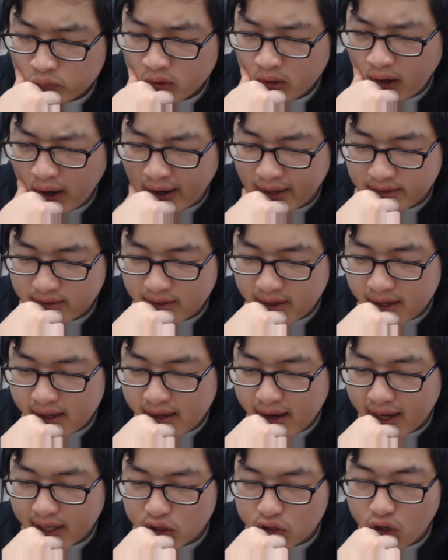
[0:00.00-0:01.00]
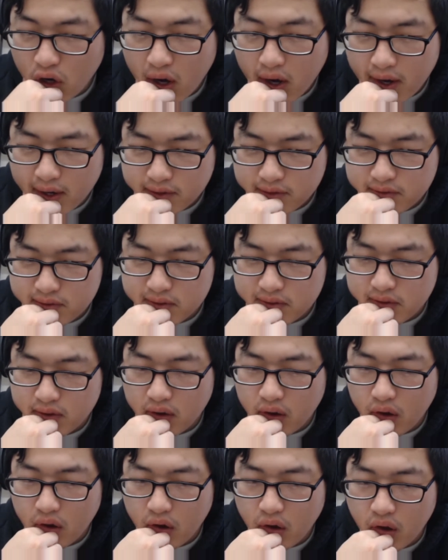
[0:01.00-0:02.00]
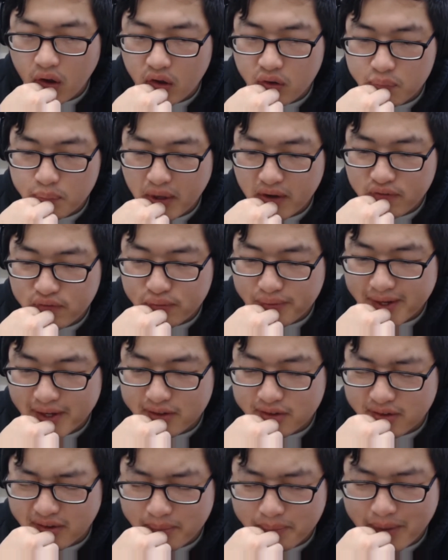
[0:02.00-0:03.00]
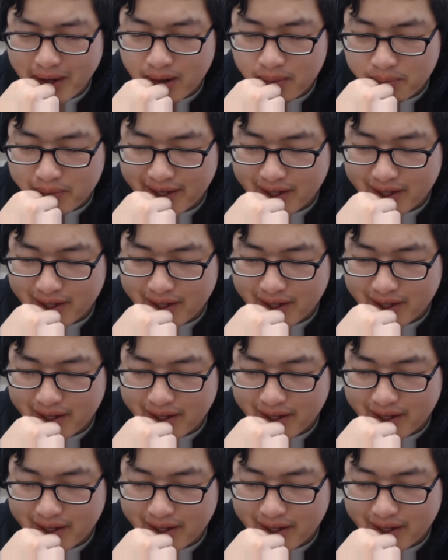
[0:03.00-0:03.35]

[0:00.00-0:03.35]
I think I talked to all of my friends about my